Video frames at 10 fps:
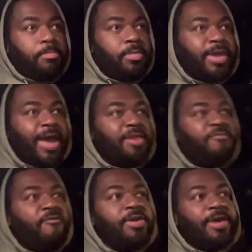
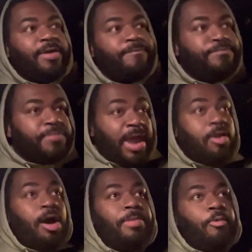California I
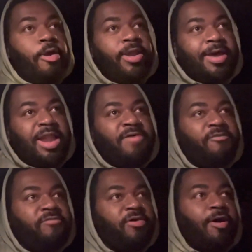know I'll be working in
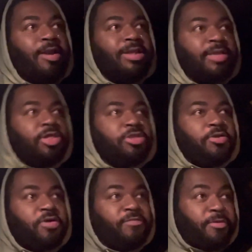California regardless. I just
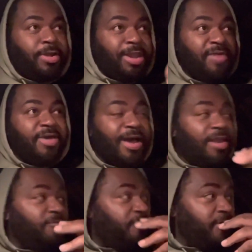don't know if I'm going to live in
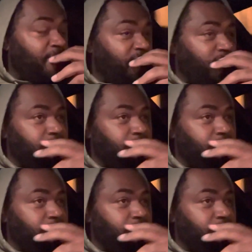California full